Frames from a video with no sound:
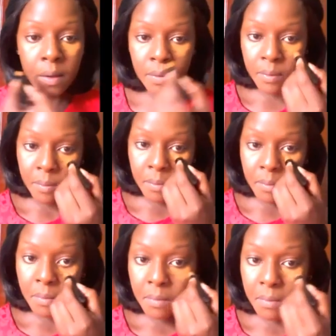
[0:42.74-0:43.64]
And I
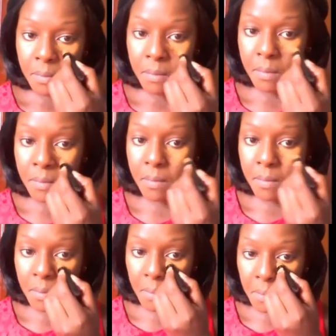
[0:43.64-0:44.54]
find it goes so well with
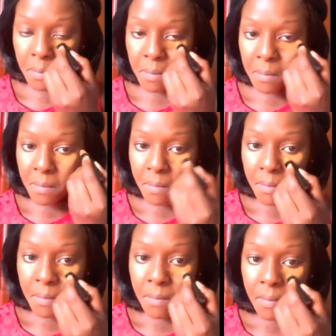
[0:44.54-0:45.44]
my skin
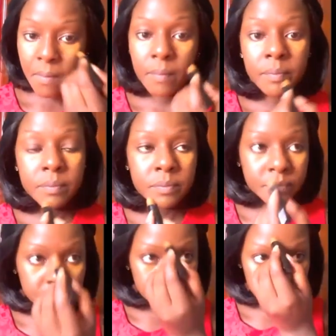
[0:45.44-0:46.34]
tone.
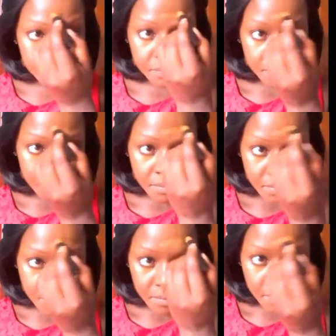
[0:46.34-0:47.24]
So the more
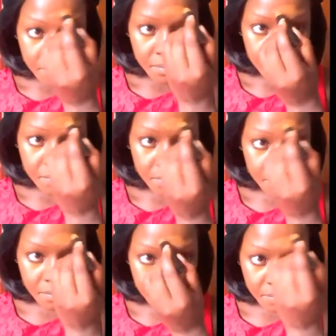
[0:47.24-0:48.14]
coverage you want, the more
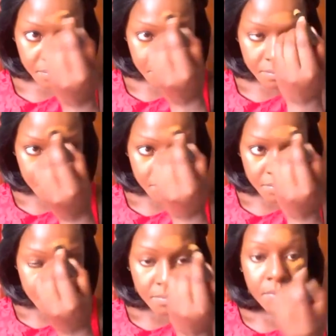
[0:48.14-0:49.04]
concealer you put.
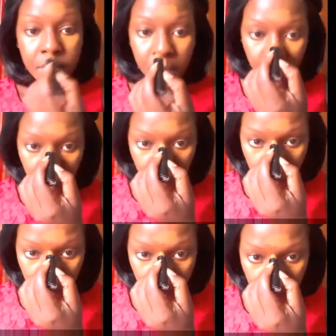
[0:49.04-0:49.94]
So the less
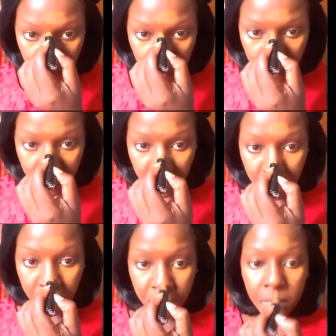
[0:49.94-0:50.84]
coverage,
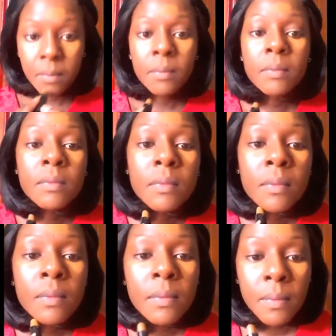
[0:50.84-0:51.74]
the less concealer.
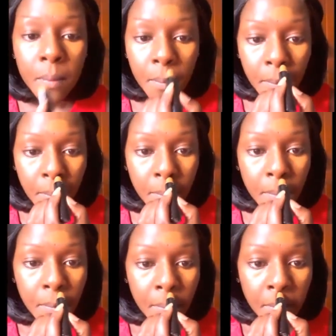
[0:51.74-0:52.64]

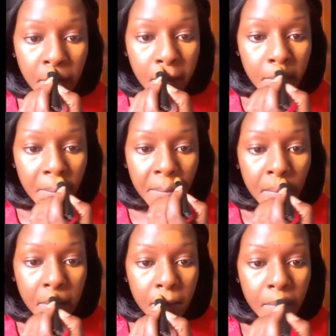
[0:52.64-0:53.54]
Just highlighting my
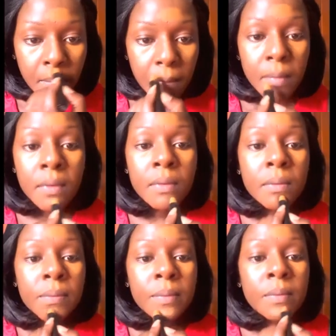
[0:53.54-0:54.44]
forehead,
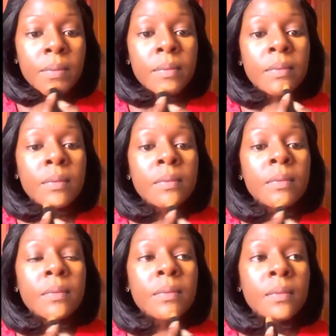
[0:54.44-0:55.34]
nose,
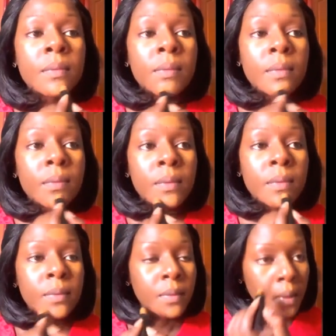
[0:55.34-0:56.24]
my
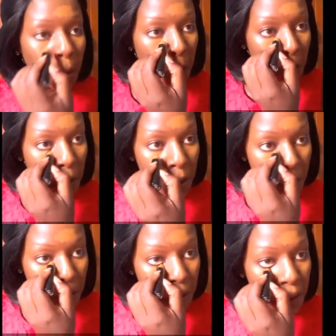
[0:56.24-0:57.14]
underneath my
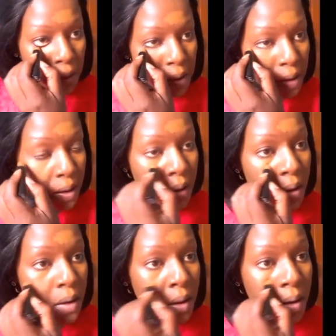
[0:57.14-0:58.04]
eyes and my
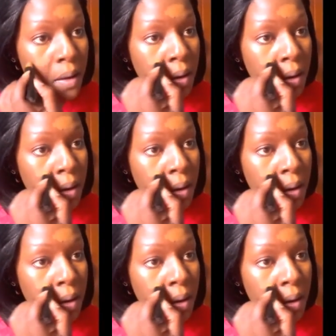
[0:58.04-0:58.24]
chin.